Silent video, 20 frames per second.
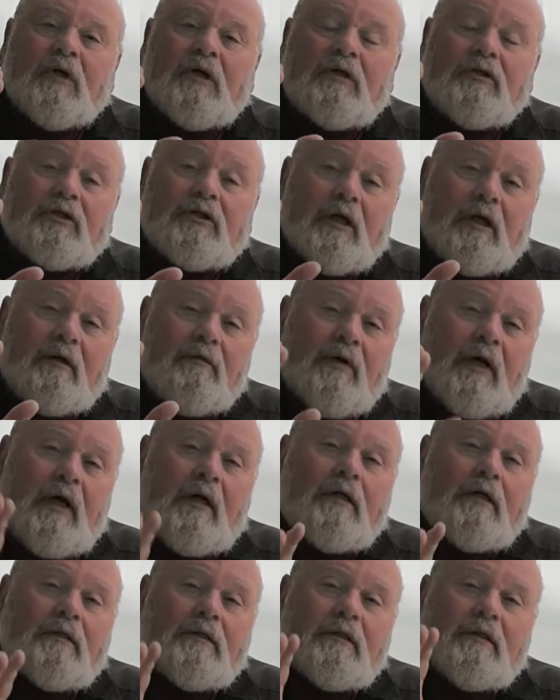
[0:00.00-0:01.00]
instead of
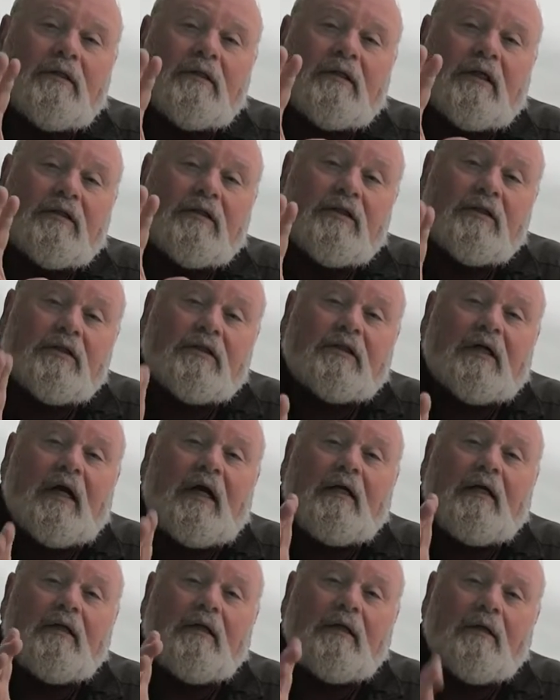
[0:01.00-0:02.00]
energies that
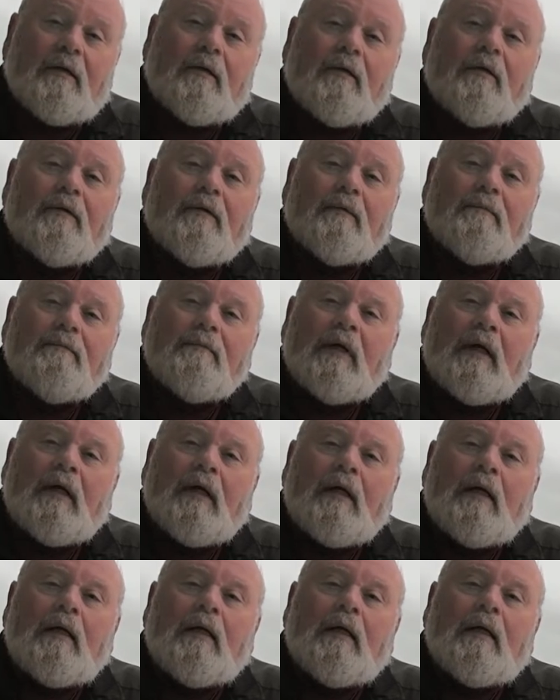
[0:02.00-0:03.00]
sustain the earth?
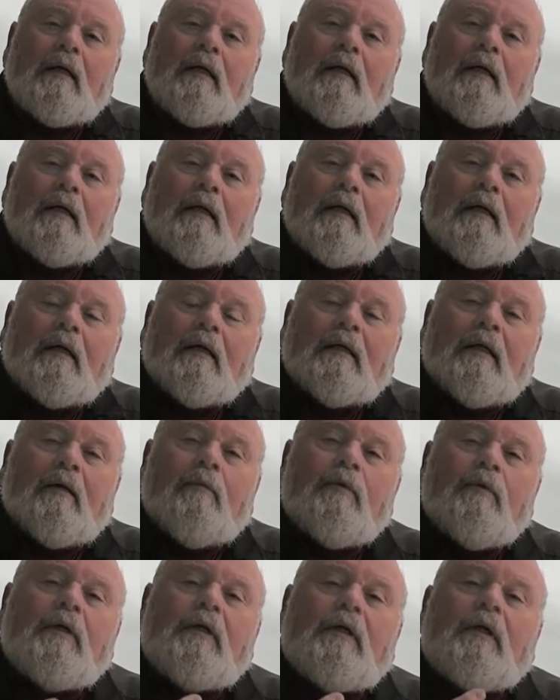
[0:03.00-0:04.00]

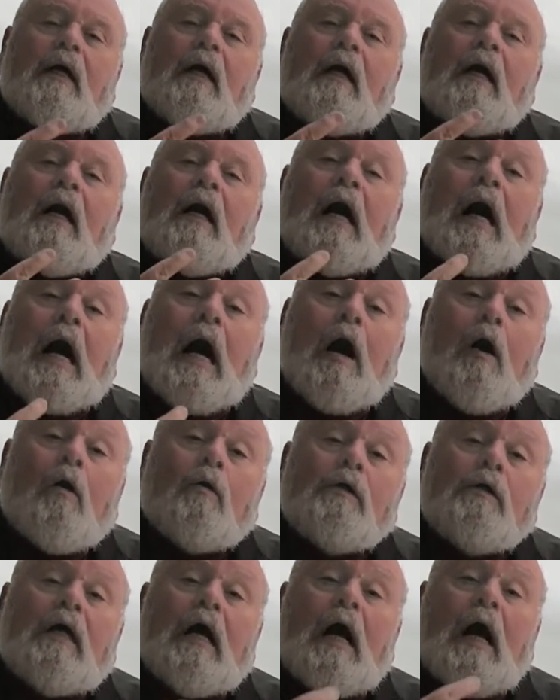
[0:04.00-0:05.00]
Can we
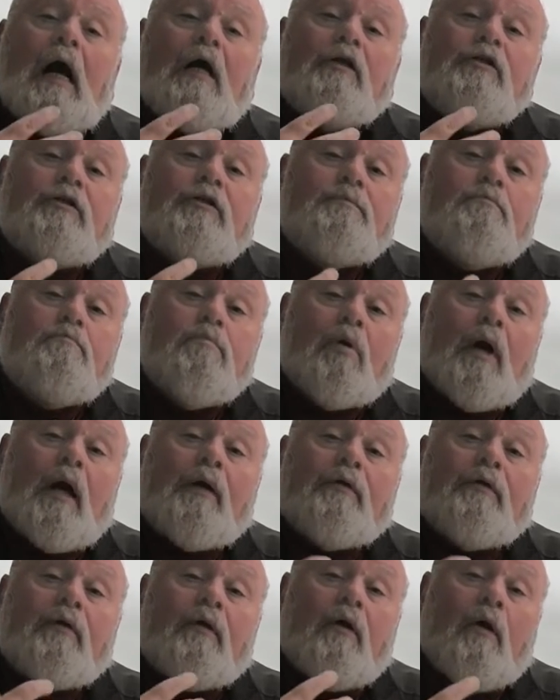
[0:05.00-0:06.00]
allow God's
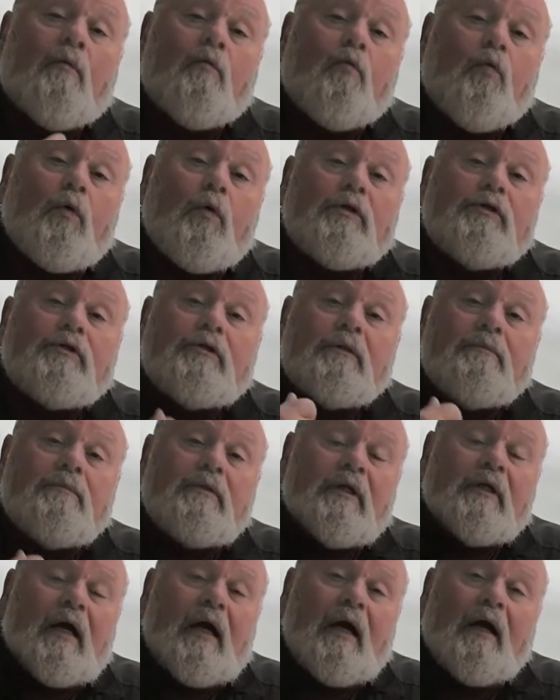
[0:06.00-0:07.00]
breath of wisdom
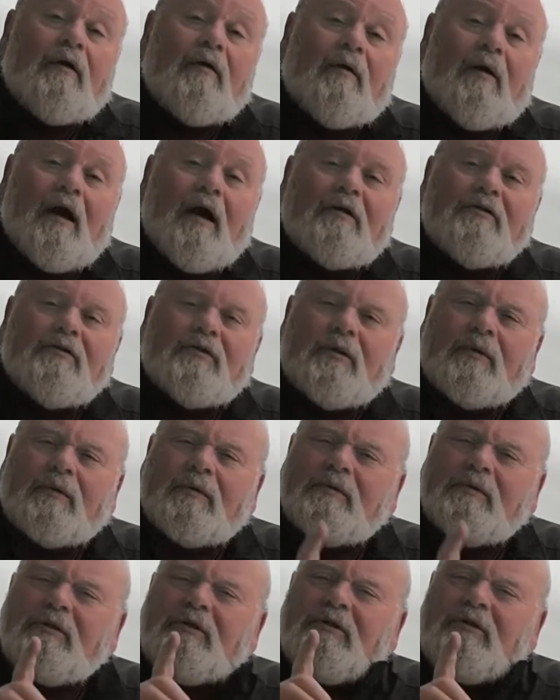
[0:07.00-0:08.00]
to enter our
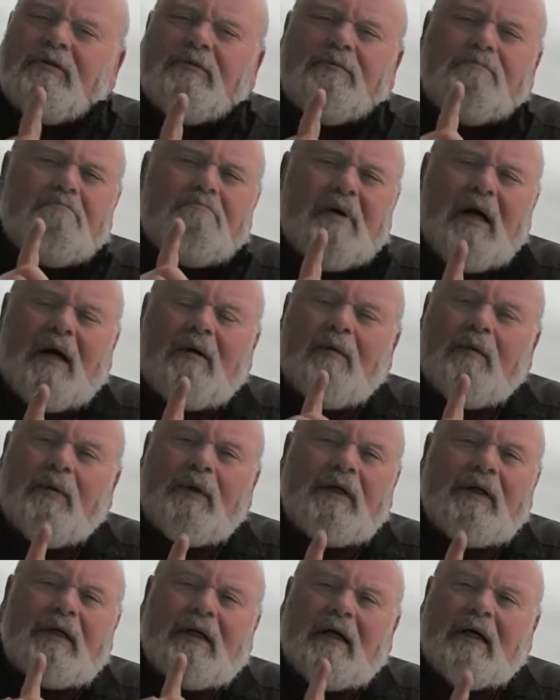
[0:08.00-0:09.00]
souls? You bet
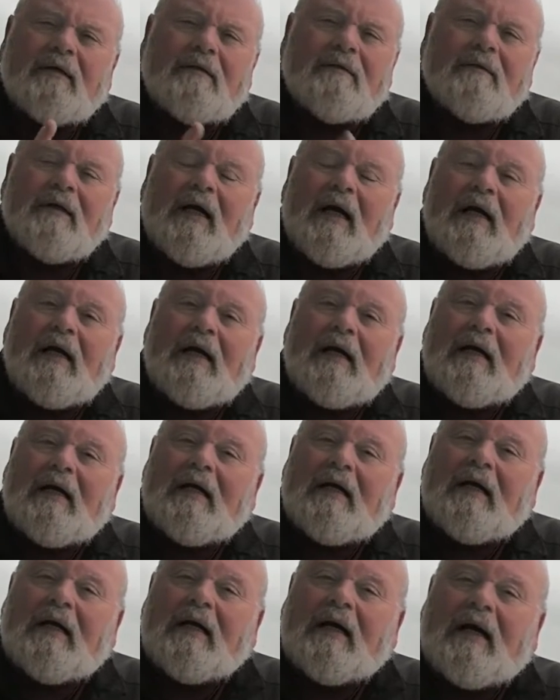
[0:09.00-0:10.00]
we can.
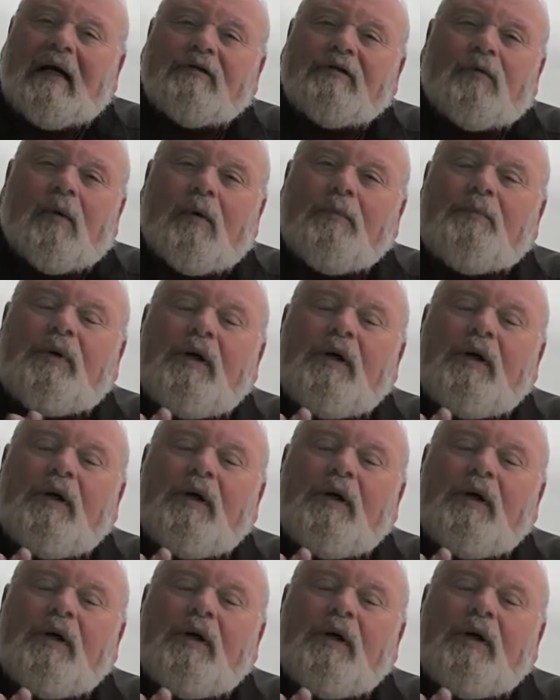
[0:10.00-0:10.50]
That's where